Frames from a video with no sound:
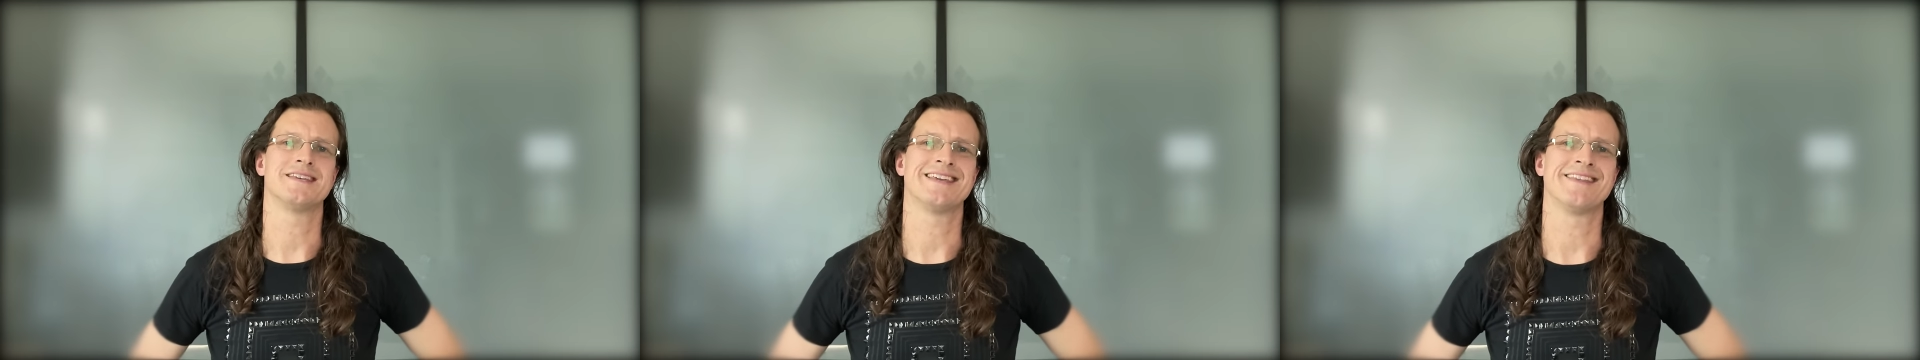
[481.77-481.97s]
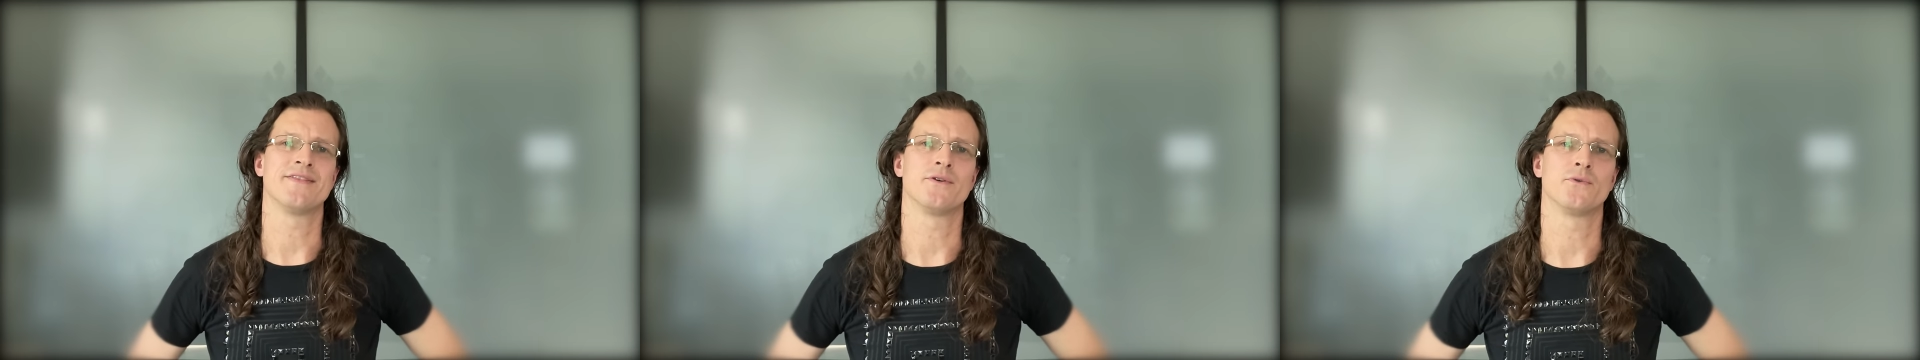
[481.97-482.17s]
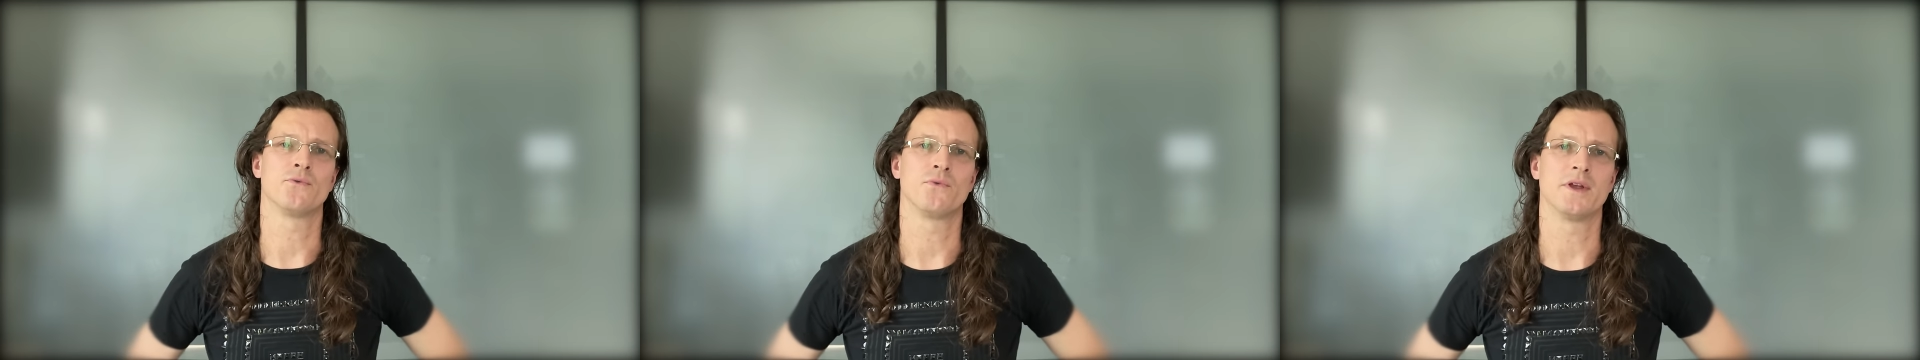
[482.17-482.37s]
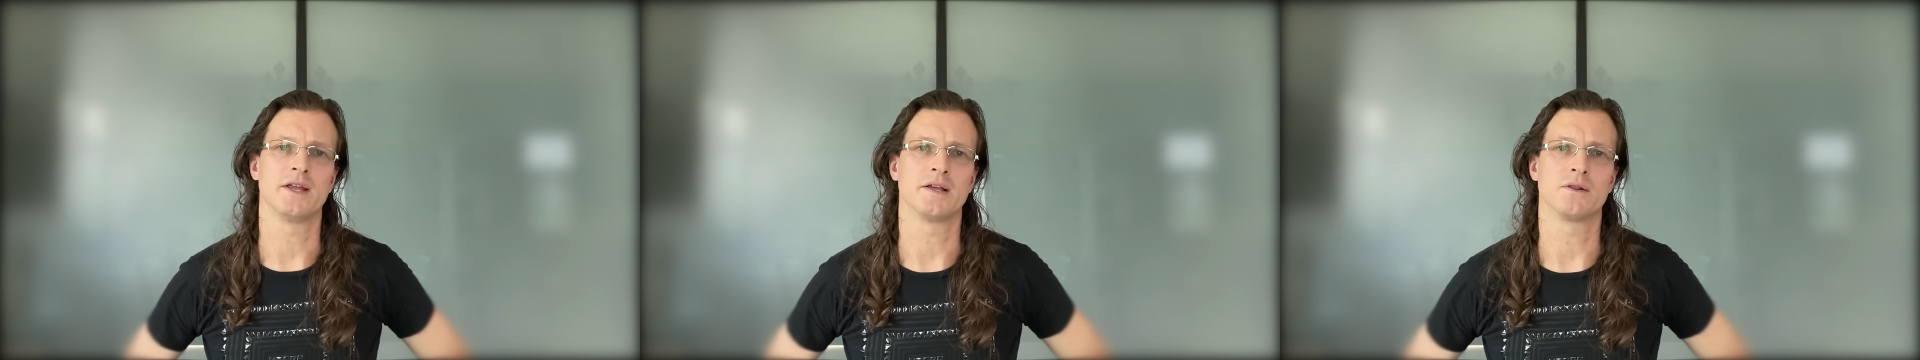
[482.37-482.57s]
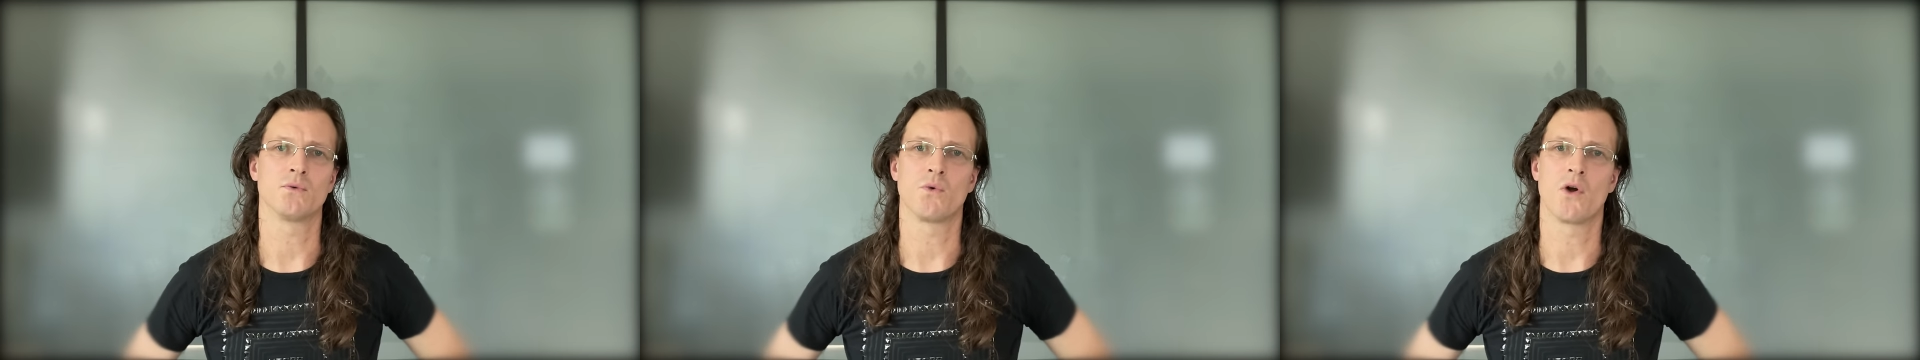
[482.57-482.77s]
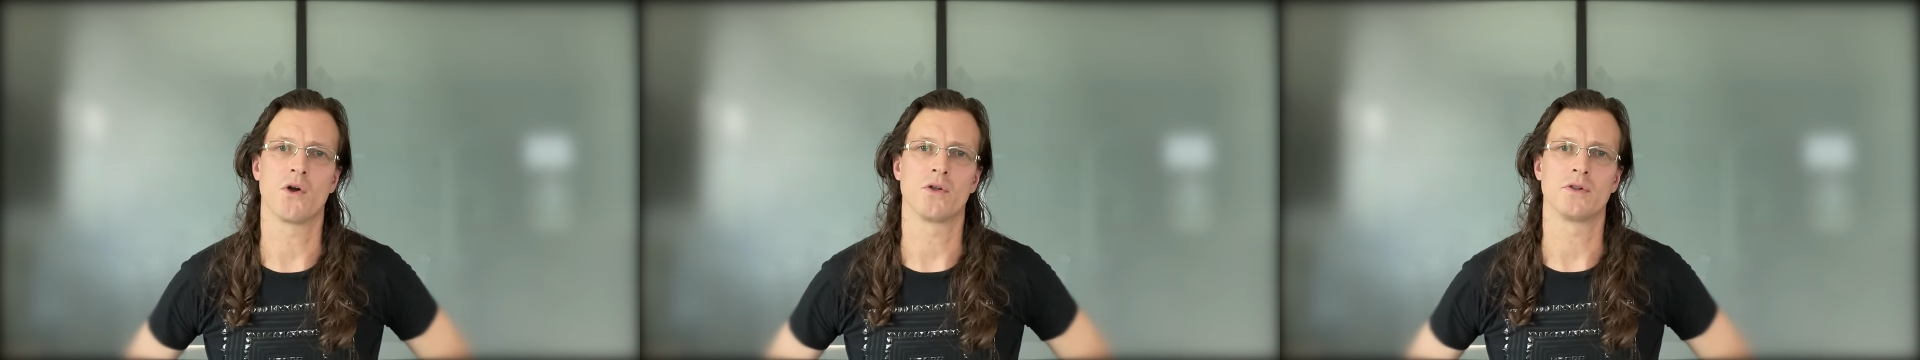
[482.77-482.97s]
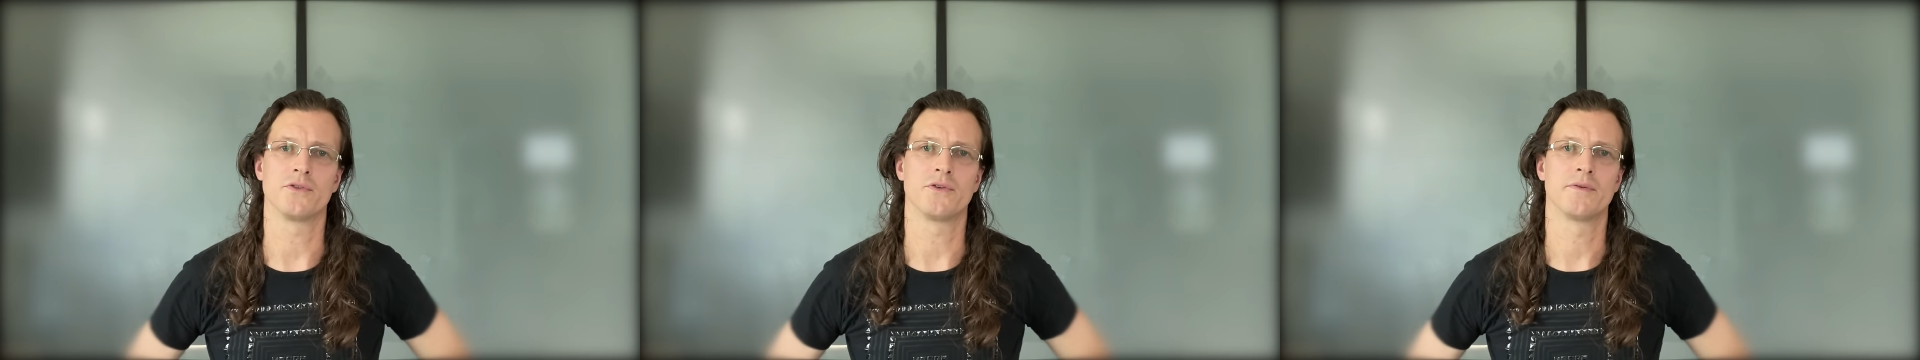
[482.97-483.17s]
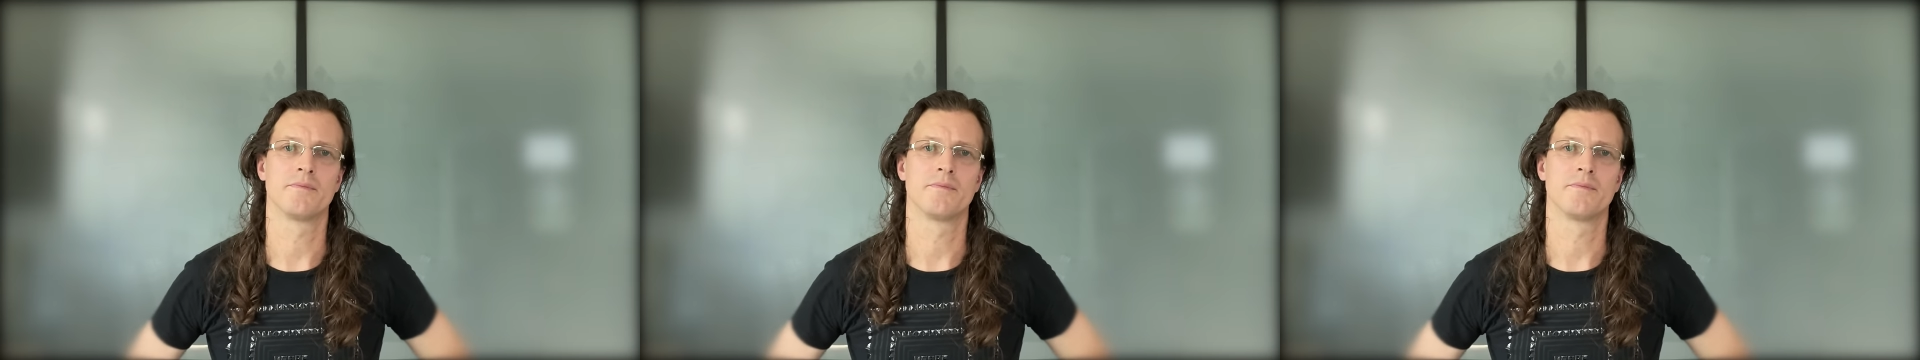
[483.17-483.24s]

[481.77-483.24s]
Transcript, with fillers: in the real world.